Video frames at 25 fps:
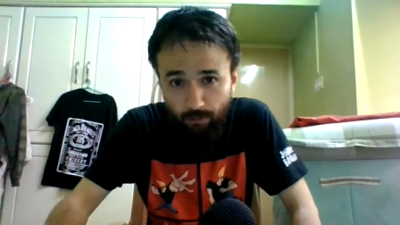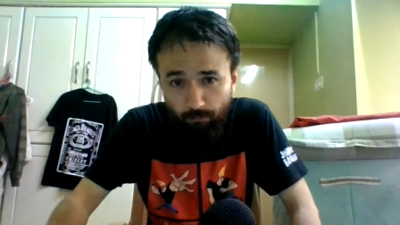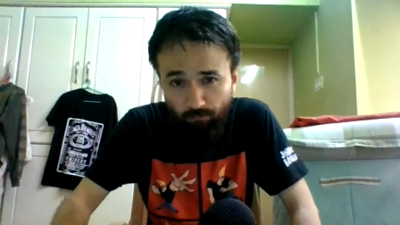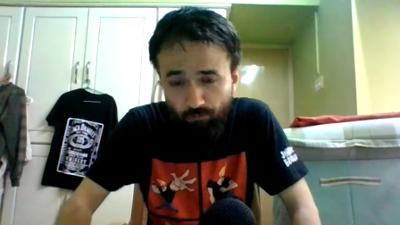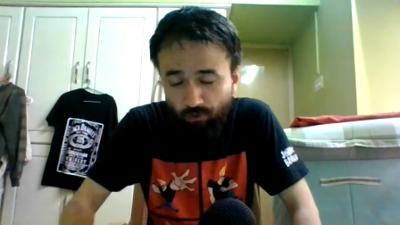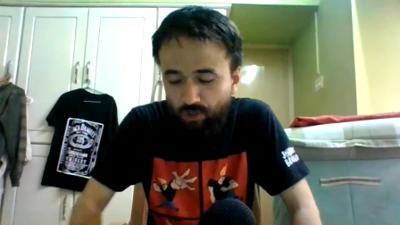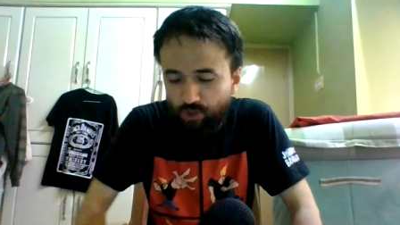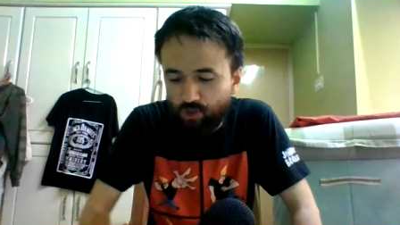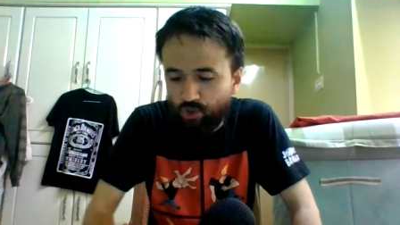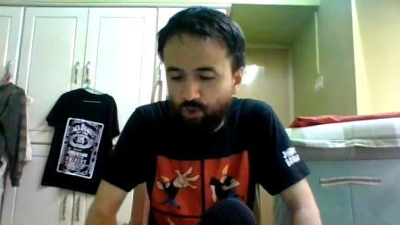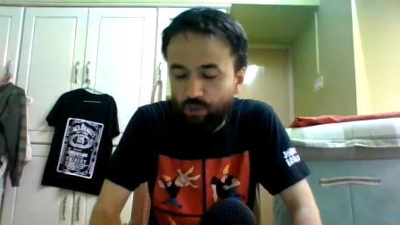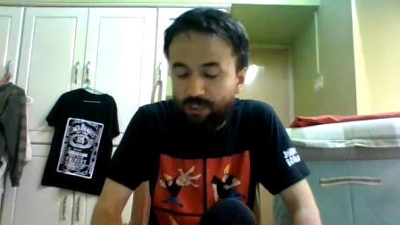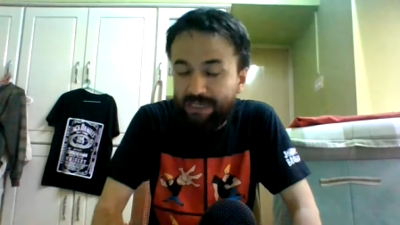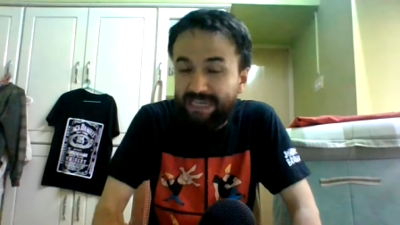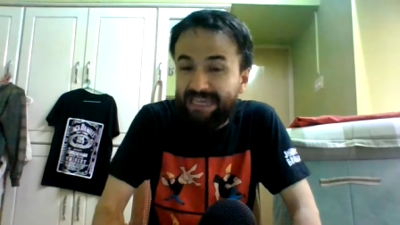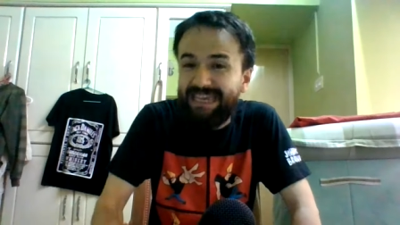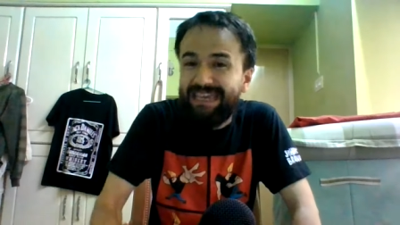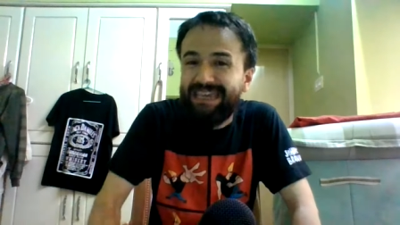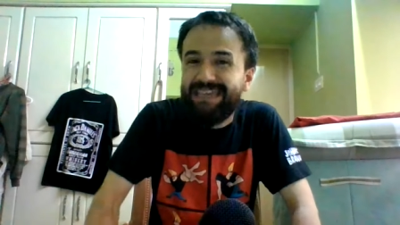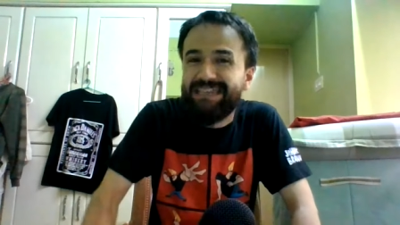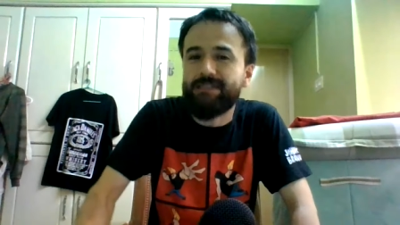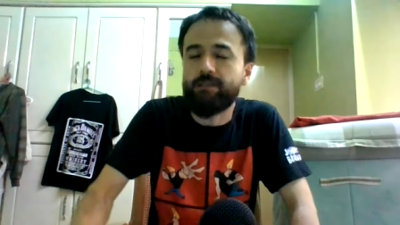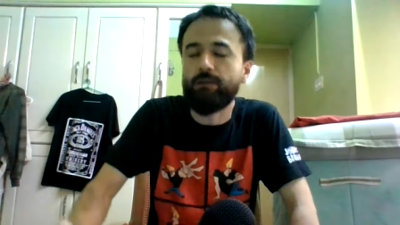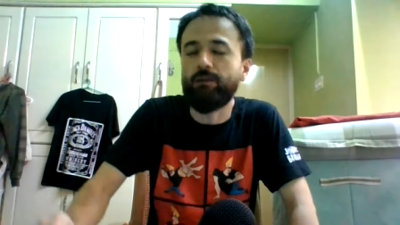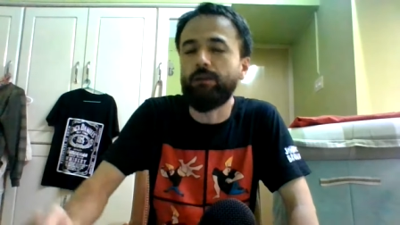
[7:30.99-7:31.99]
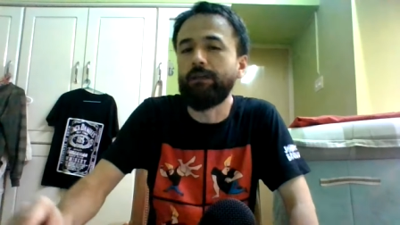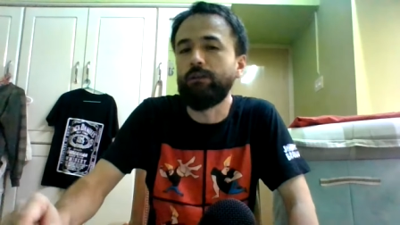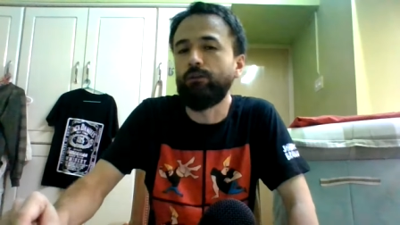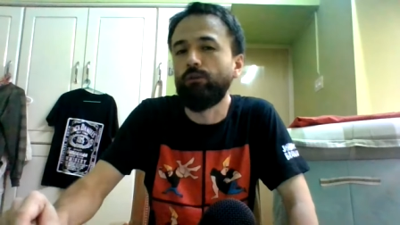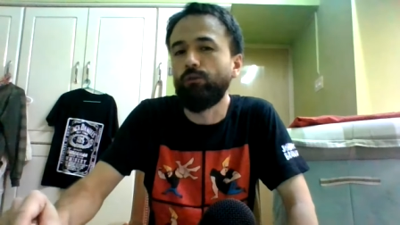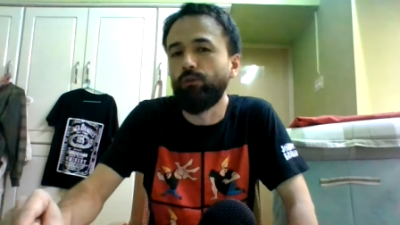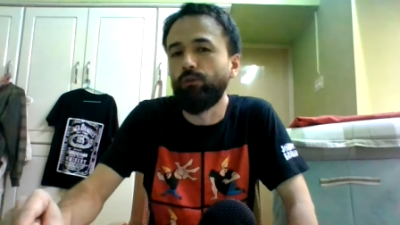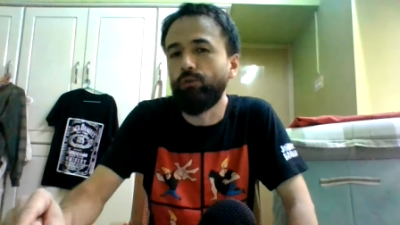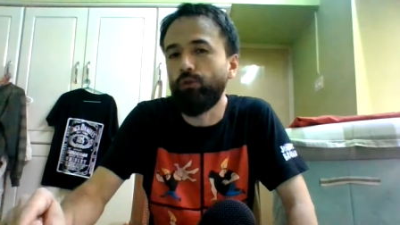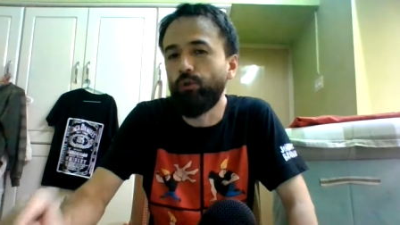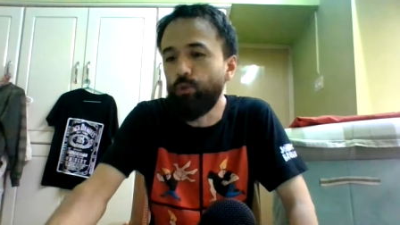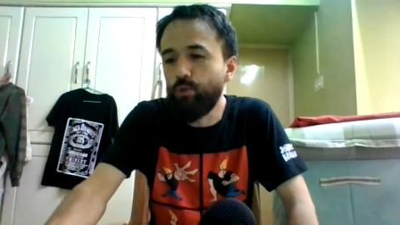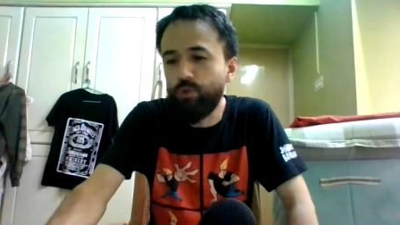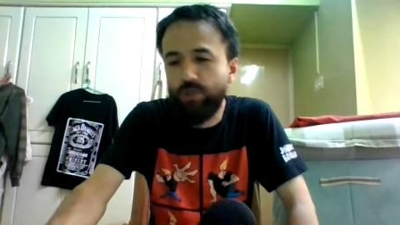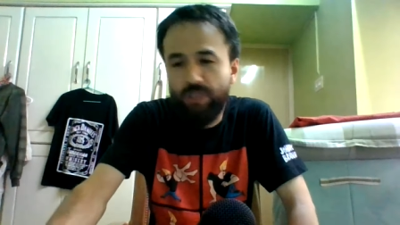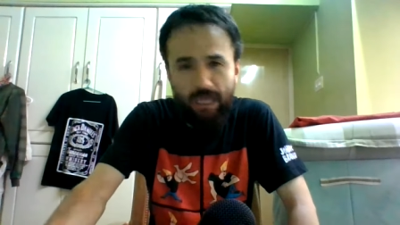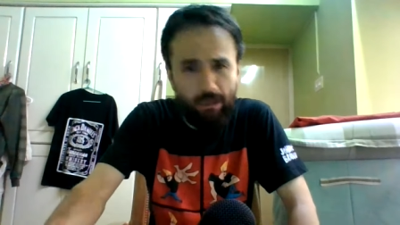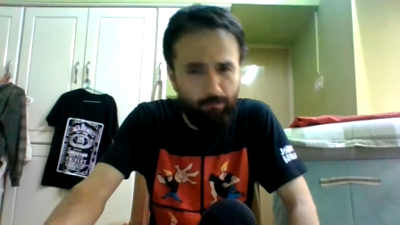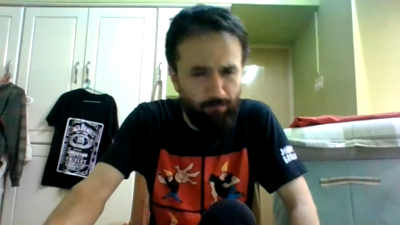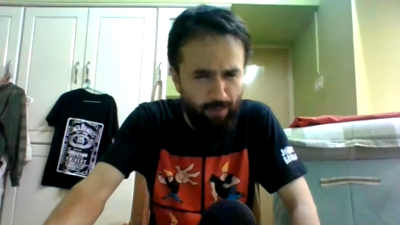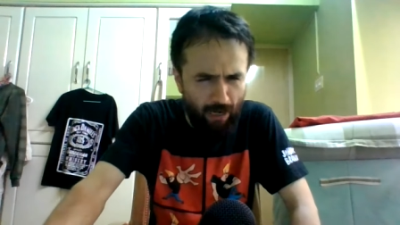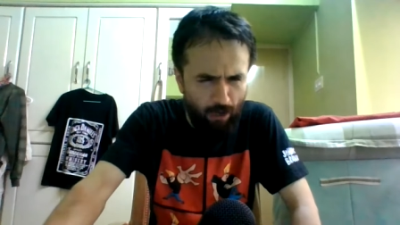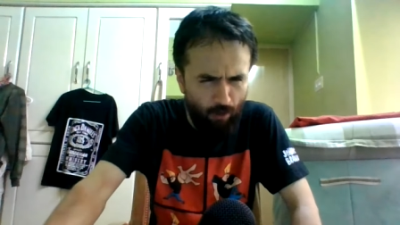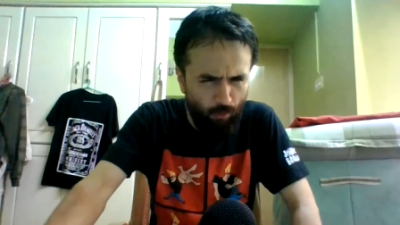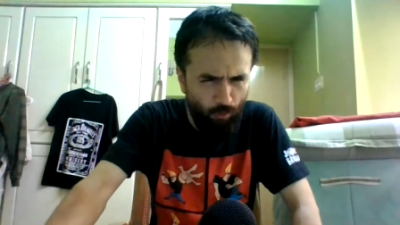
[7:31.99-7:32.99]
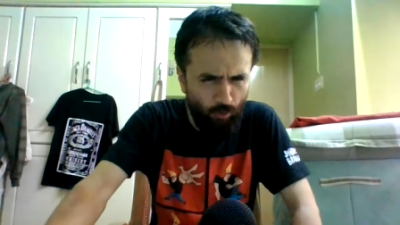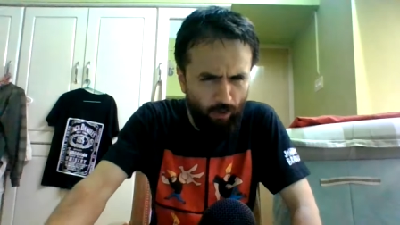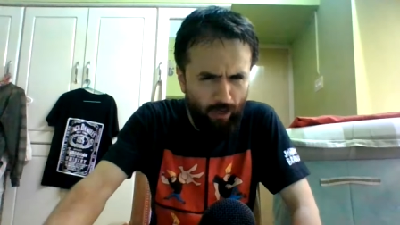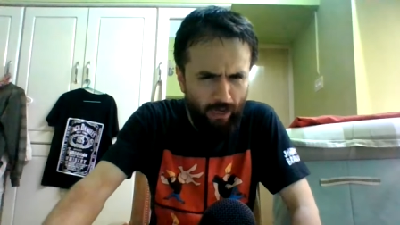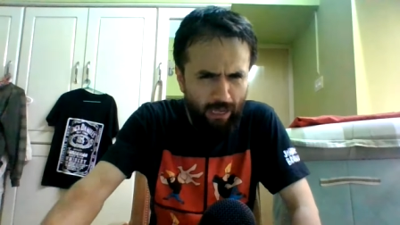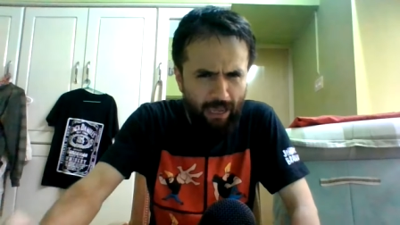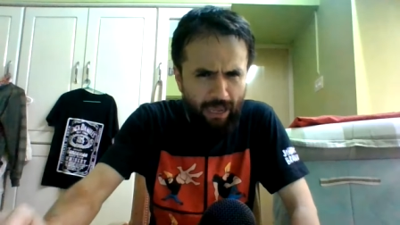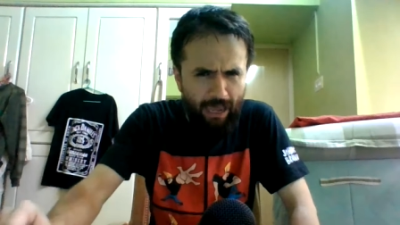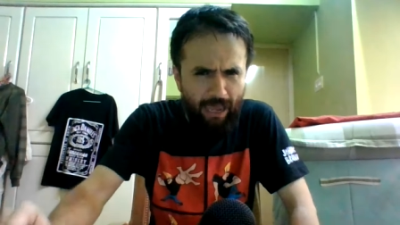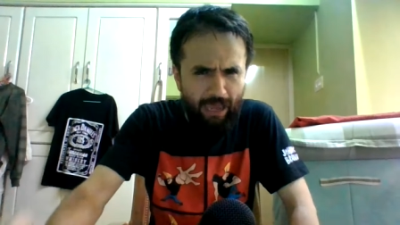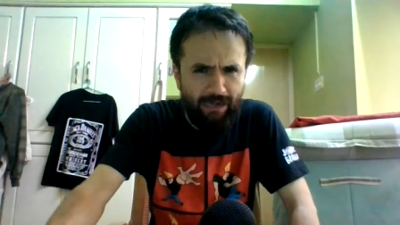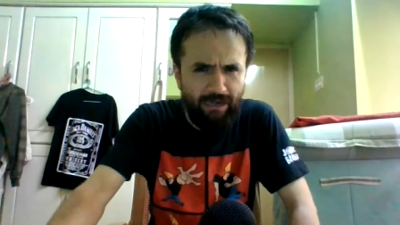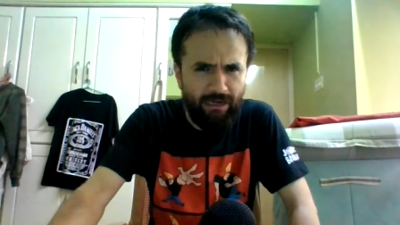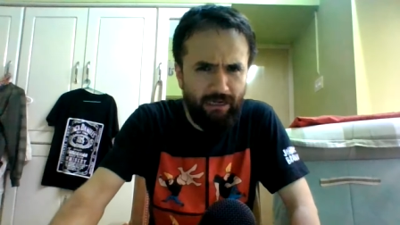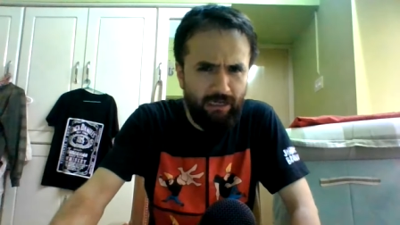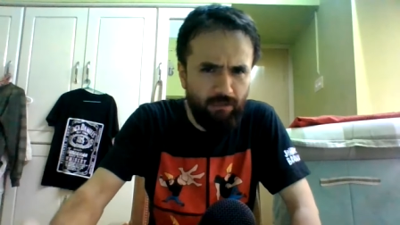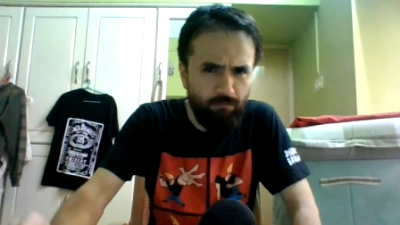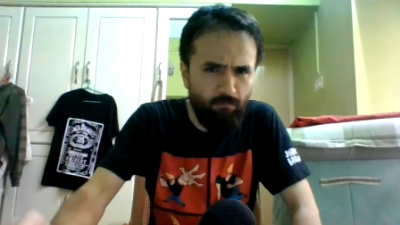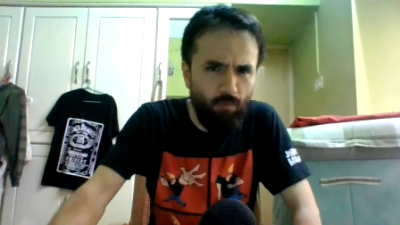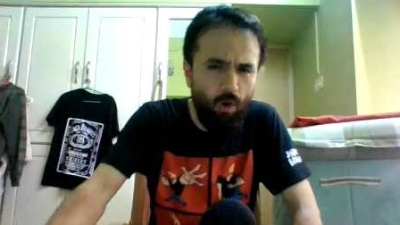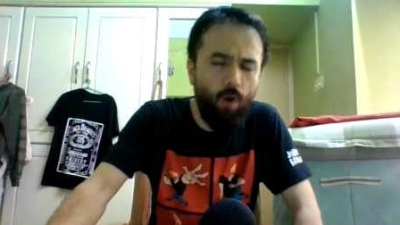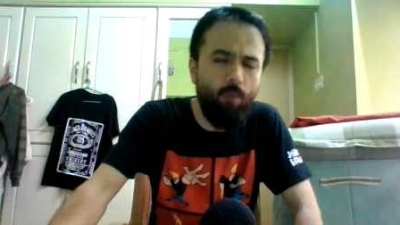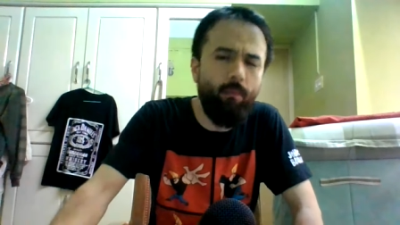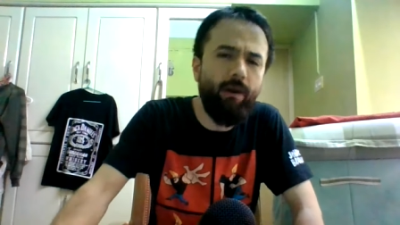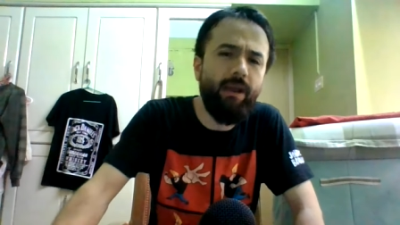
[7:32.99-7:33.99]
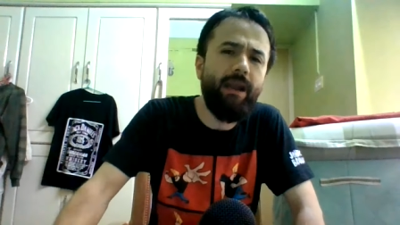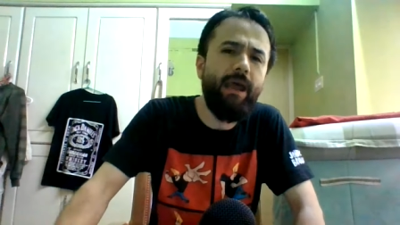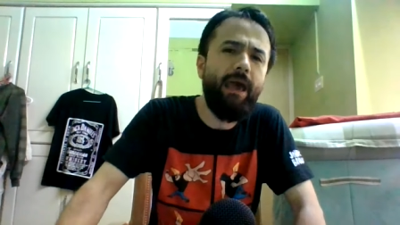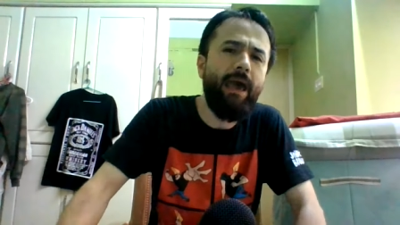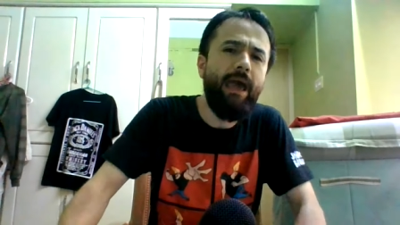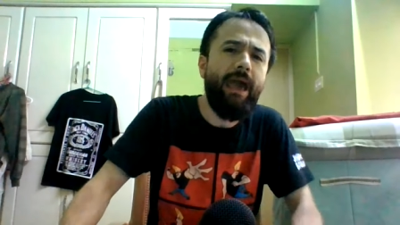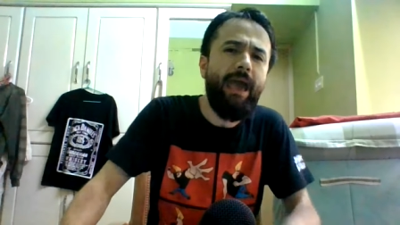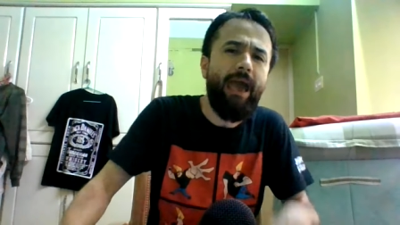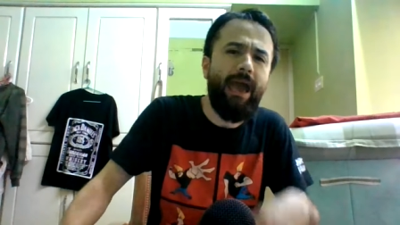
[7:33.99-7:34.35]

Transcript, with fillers: The prince could easily lose that power at any moment,